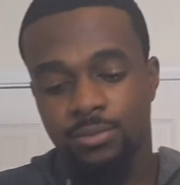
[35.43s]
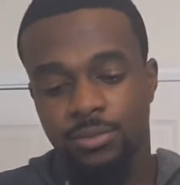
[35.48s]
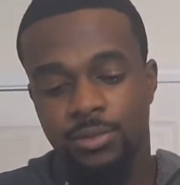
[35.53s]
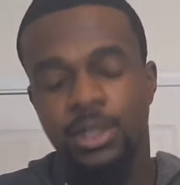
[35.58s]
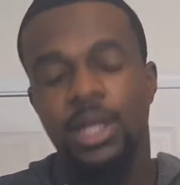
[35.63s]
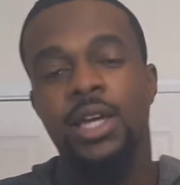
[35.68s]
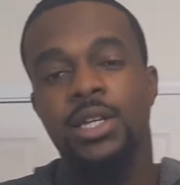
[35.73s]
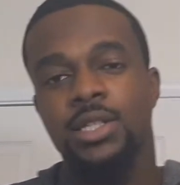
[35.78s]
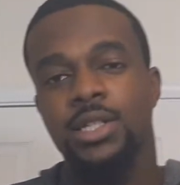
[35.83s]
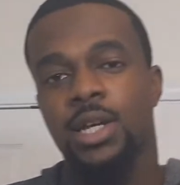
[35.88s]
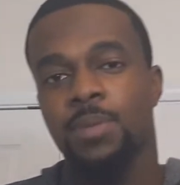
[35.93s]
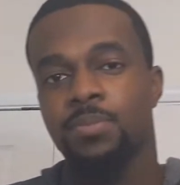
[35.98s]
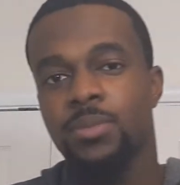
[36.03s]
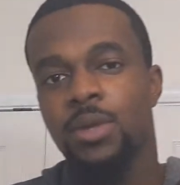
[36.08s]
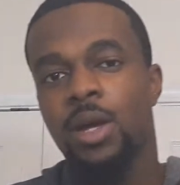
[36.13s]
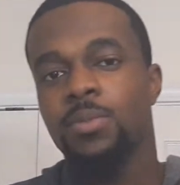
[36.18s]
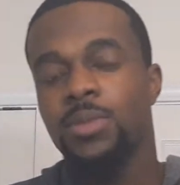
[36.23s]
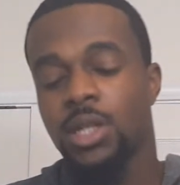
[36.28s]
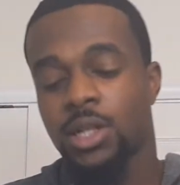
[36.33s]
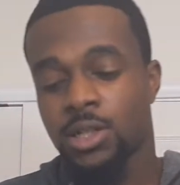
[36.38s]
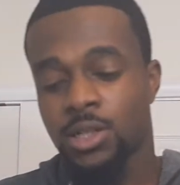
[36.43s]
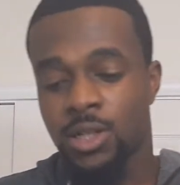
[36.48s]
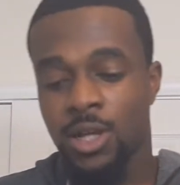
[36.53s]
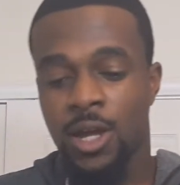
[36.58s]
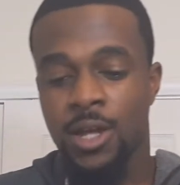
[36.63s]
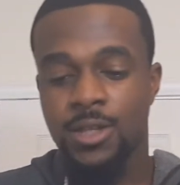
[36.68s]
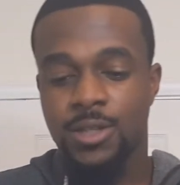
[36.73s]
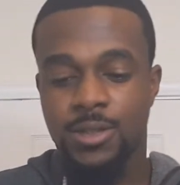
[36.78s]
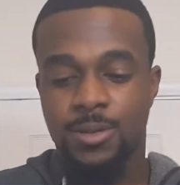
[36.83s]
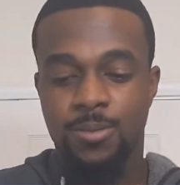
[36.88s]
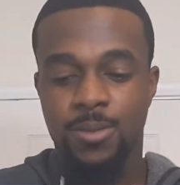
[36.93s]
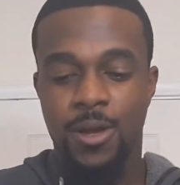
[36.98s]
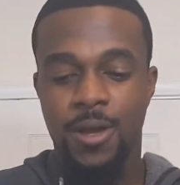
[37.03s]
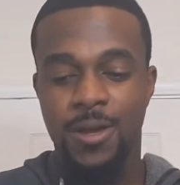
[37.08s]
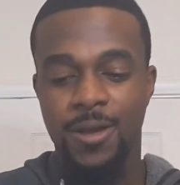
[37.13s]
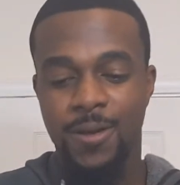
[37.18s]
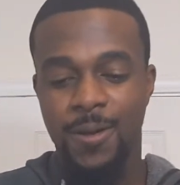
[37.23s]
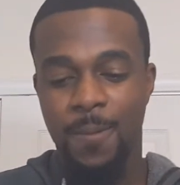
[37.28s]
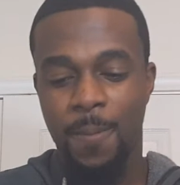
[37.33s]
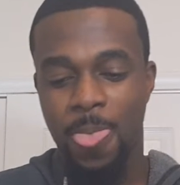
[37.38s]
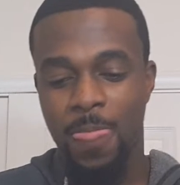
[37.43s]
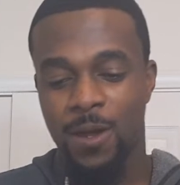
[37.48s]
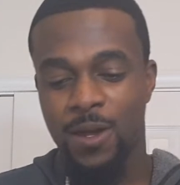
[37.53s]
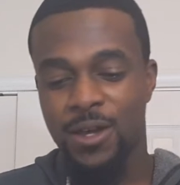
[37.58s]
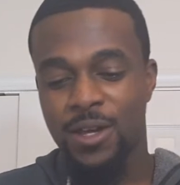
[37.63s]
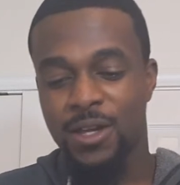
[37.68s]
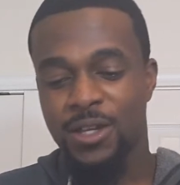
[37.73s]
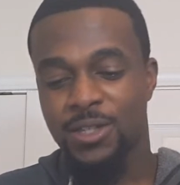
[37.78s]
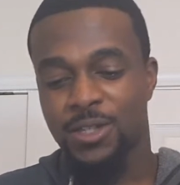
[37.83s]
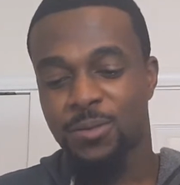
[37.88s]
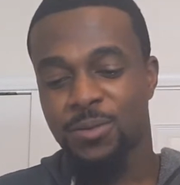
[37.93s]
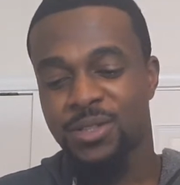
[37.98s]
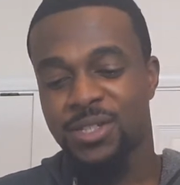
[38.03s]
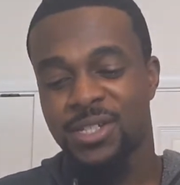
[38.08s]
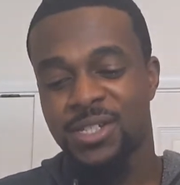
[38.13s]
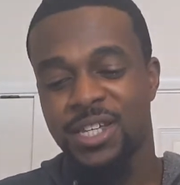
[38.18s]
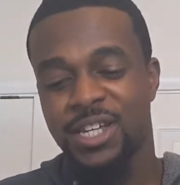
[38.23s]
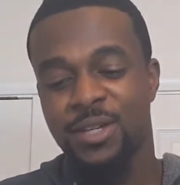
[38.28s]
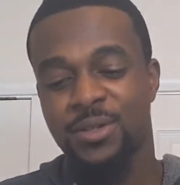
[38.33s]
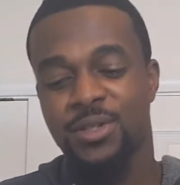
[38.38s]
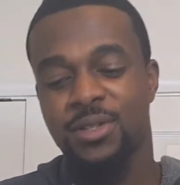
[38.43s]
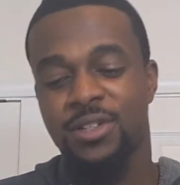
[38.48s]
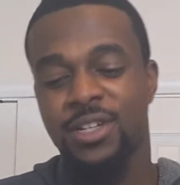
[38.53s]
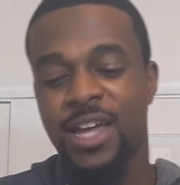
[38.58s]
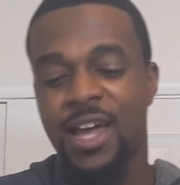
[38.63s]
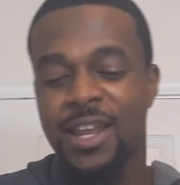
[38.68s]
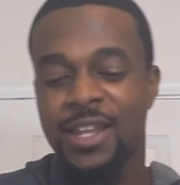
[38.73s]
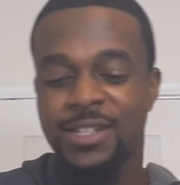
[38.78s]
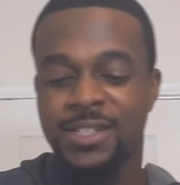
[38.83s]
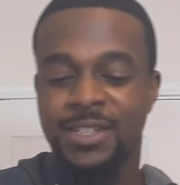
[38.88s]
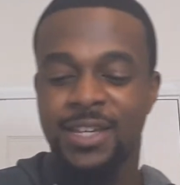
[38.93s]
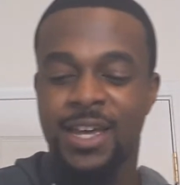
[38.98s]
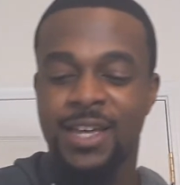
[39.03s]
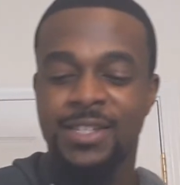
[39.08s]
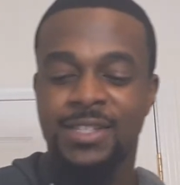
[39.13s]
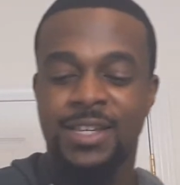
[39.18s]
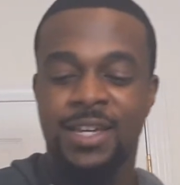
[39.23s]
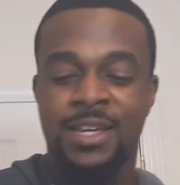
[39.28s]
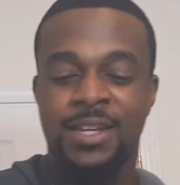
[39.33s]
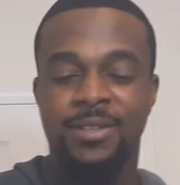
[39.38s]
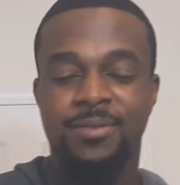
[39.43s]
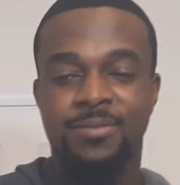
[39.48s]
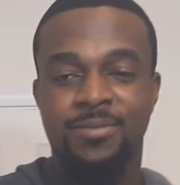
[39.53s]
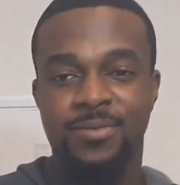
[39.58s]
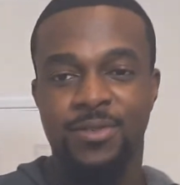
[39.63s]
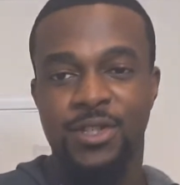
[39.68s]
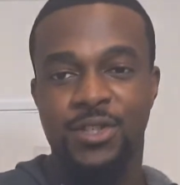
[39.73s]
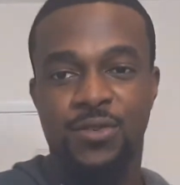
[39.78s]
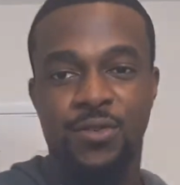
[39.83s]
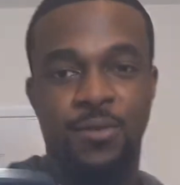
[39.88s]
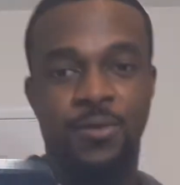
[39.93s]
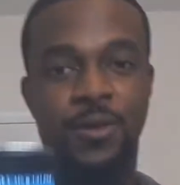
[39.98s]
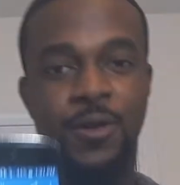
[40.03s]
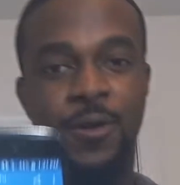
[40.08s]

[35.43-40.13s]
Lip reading: yes, I'm taking shots. So with the Samsung Galaxy S8, this phone